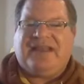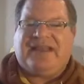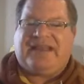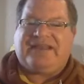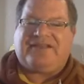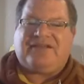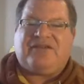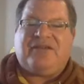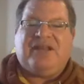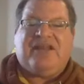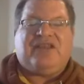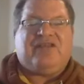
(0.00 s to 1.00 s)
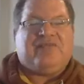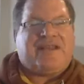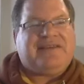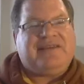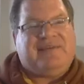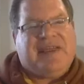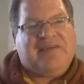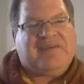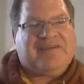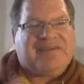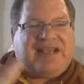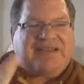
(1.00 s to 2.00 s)
Okay, so your monthly
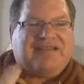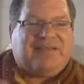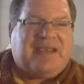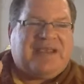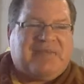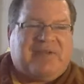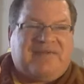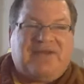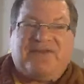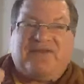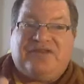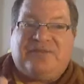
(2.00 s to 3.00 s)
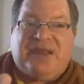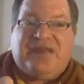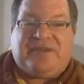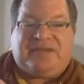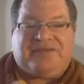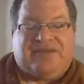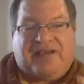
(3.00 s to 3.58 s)
payment is actually made up of those two payments.